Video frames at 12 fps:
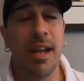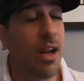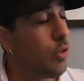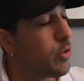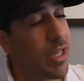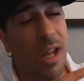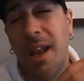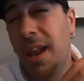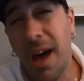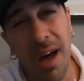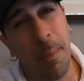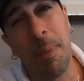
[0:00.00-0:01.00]
And I know there's a
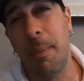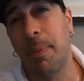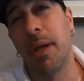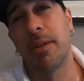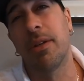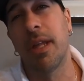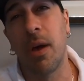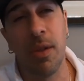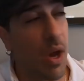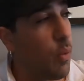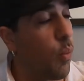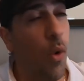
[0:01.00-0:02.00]
lot of people out there
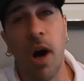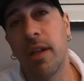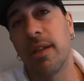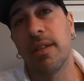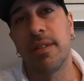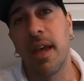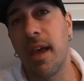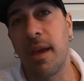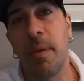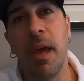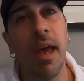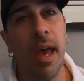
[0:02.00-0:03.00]
that want the
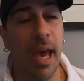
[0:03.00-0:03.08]
same.